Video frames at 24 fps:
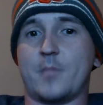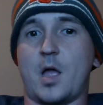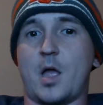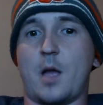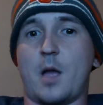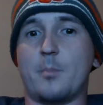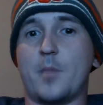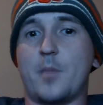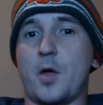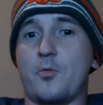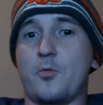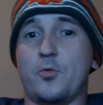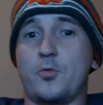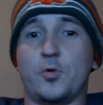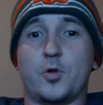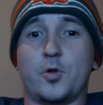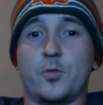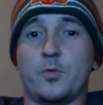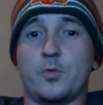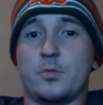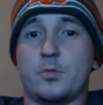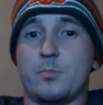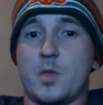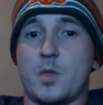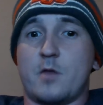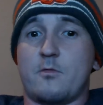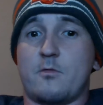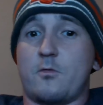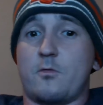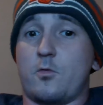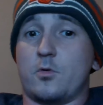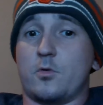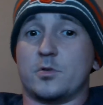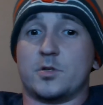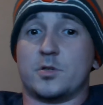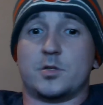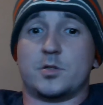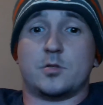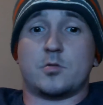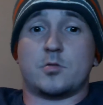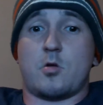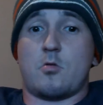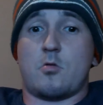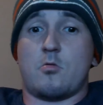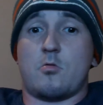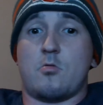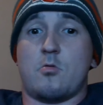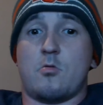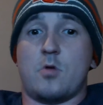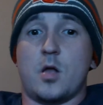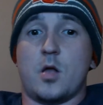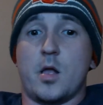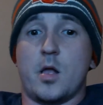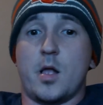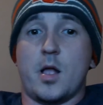I'm not real good with metaphors, so